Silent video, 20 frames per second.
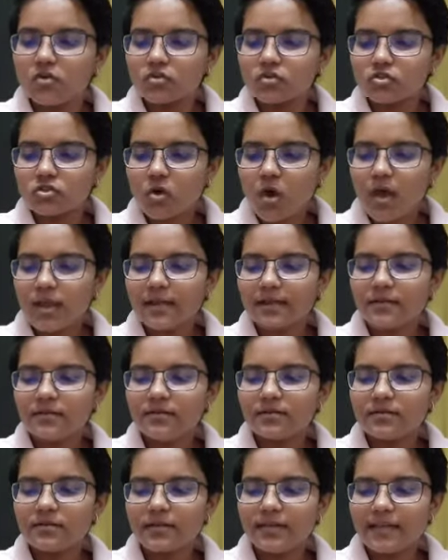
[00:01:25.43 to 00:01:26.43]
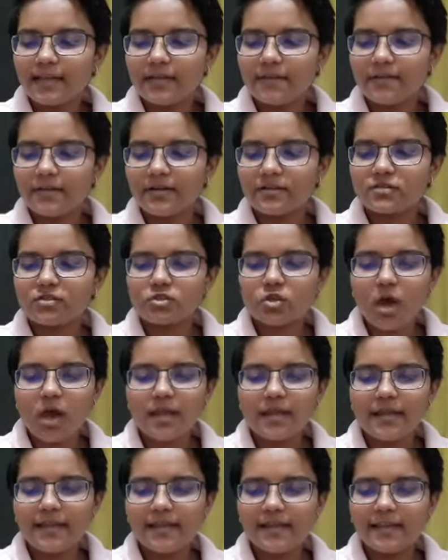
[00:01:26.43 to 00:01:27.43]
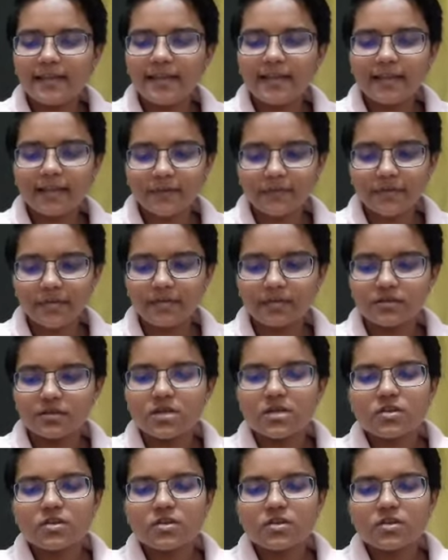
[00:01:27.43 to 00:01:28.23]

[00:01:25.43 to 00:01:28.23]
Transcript: Solid, liquid, solid in liquid.